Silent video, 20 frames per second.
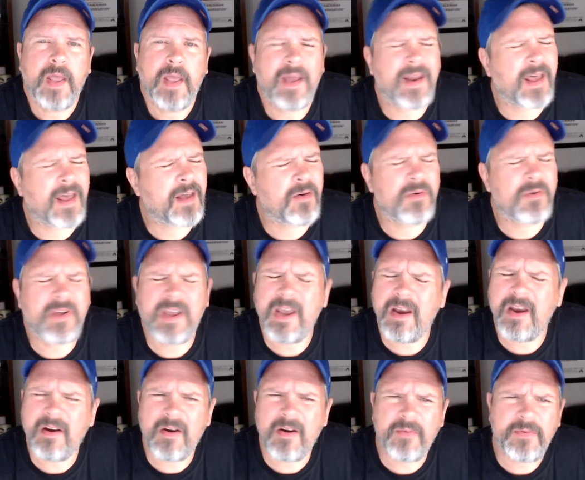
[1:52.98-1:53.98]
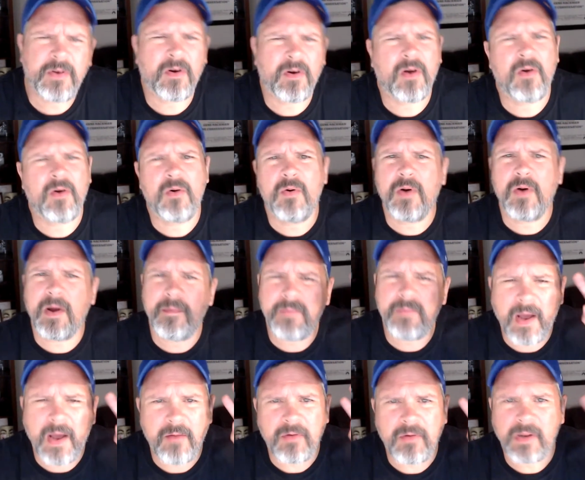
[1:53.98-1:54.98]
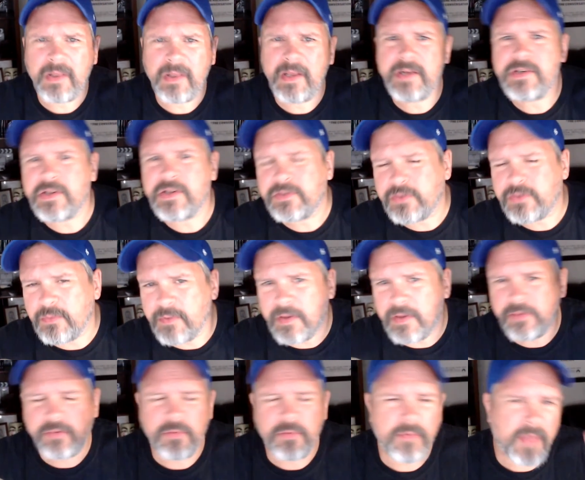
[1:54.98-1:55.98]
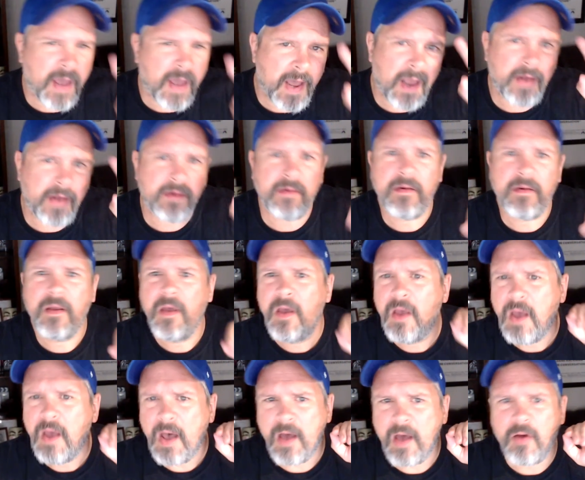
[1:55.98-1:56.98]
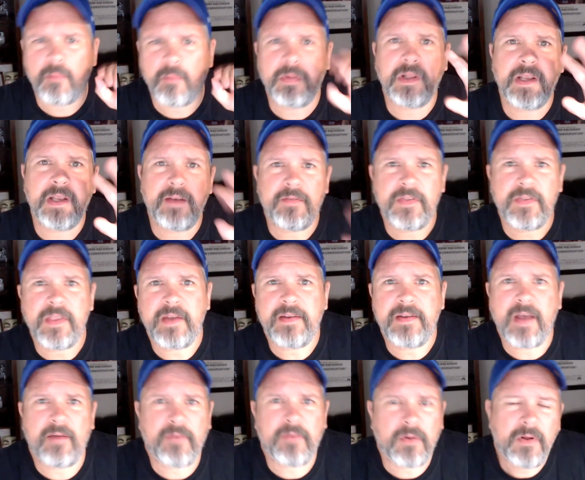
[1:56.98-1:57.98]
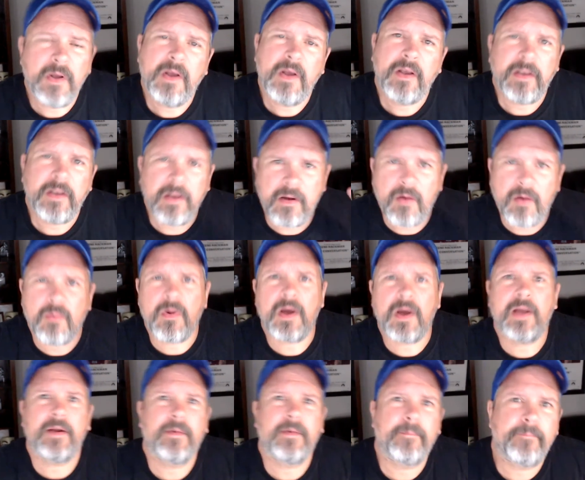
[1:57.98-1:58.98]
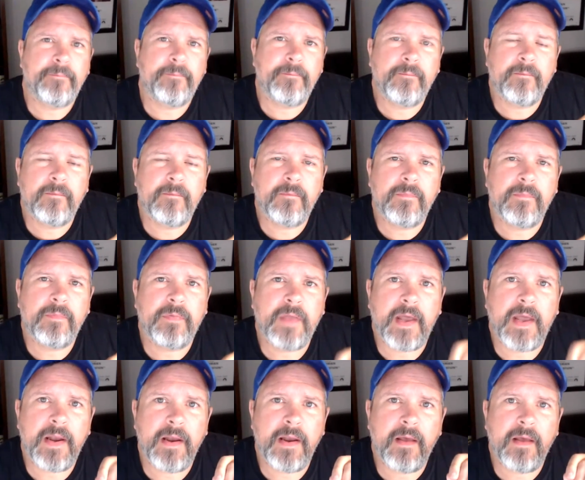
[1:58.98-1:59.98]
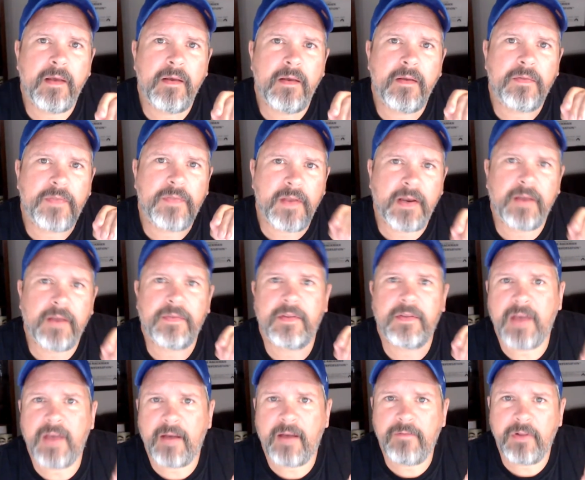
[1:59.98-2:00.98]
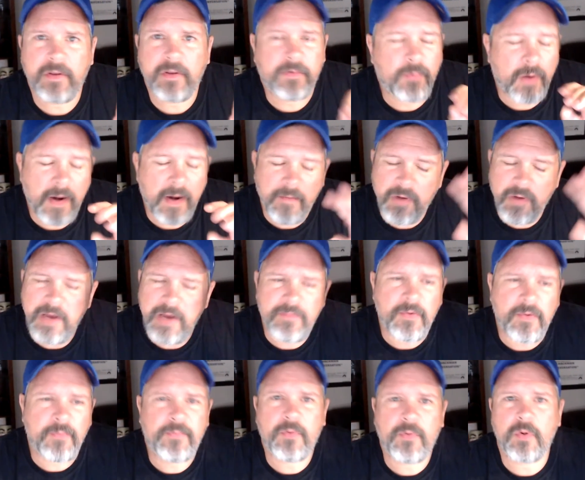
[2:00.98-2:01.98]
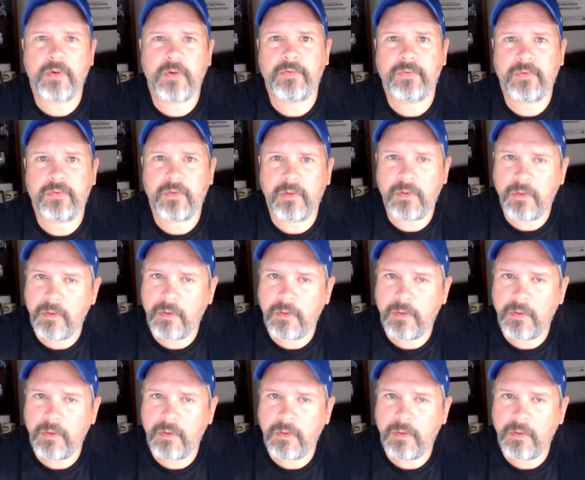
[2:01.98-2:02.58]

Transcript: And I don't care if you're, oh, I'm not religious or this or that, and I don't believe in the devil. You know what? then think of the devil as whatever evil force